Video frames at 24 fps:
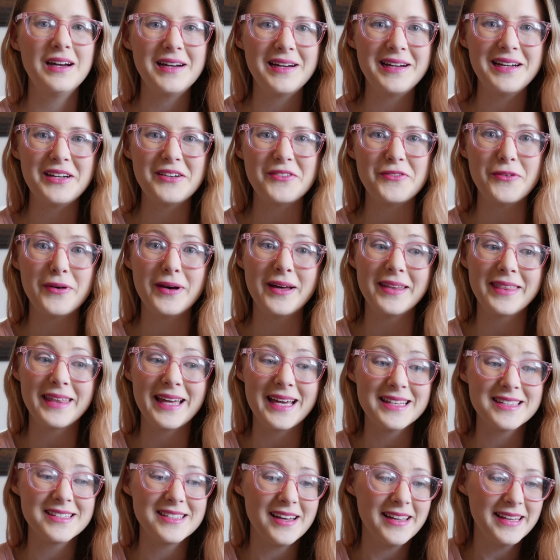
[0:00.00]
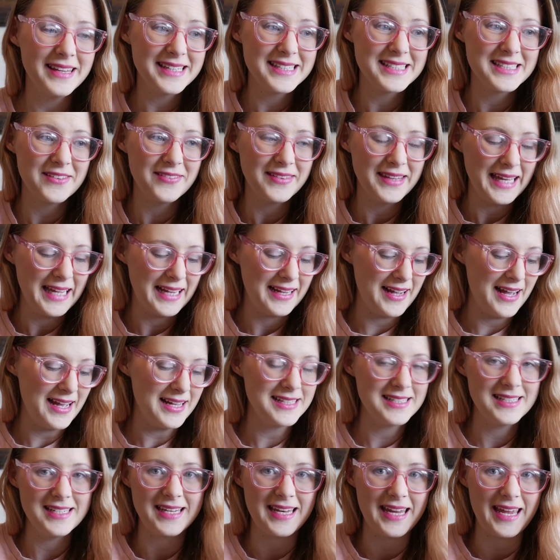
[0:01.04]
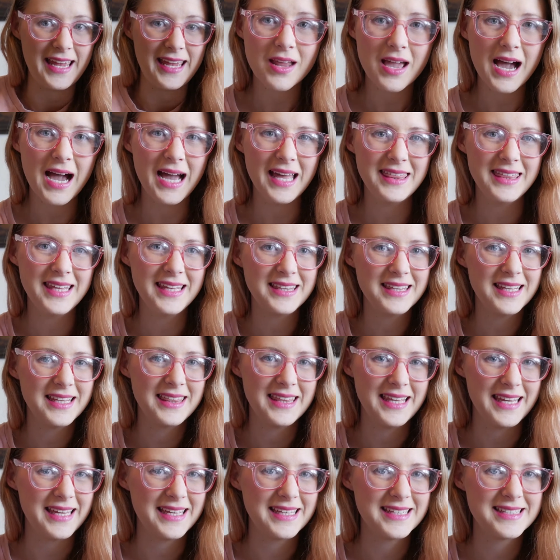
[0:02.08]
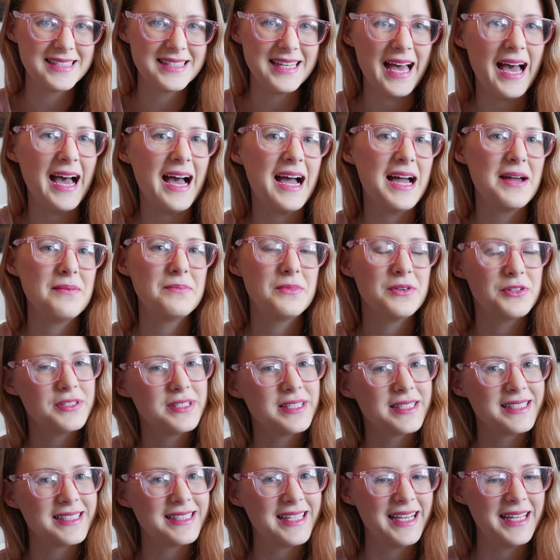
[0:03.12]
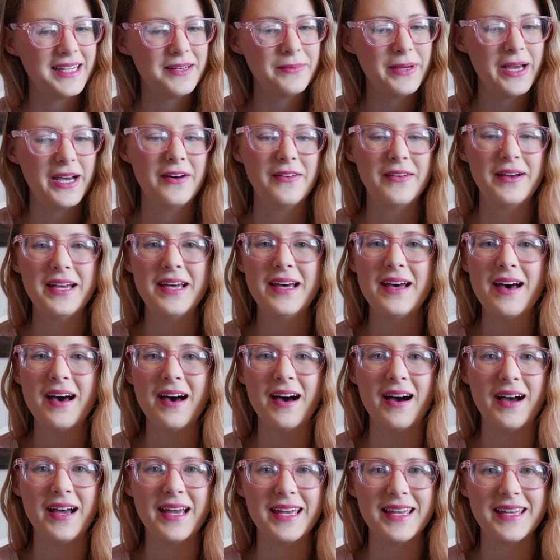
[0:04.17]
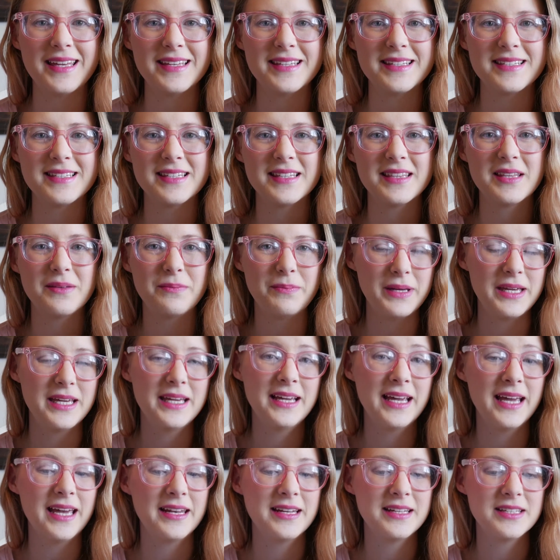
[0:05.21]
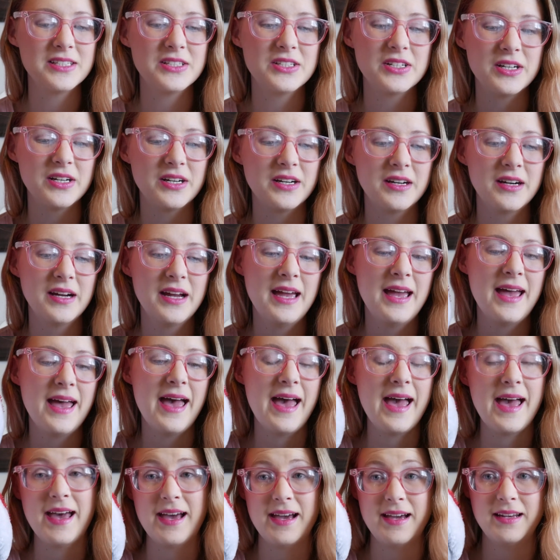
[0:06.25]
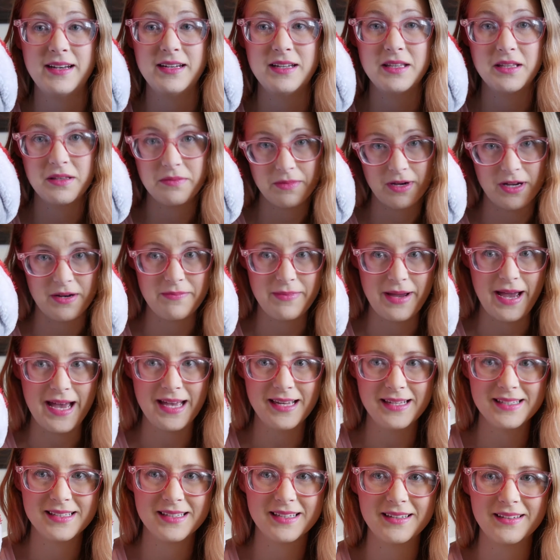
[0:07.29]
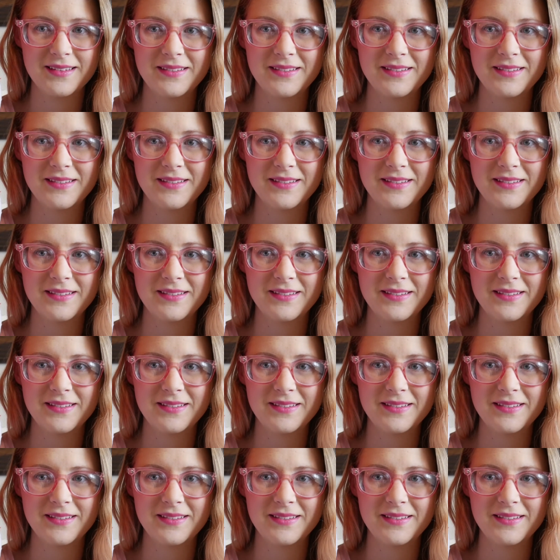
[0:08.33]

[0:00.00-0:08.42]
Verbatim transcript: Alright, well that's all the stuff that I got today. I think the things that I'm most excited about is the bee canister and the mud mask.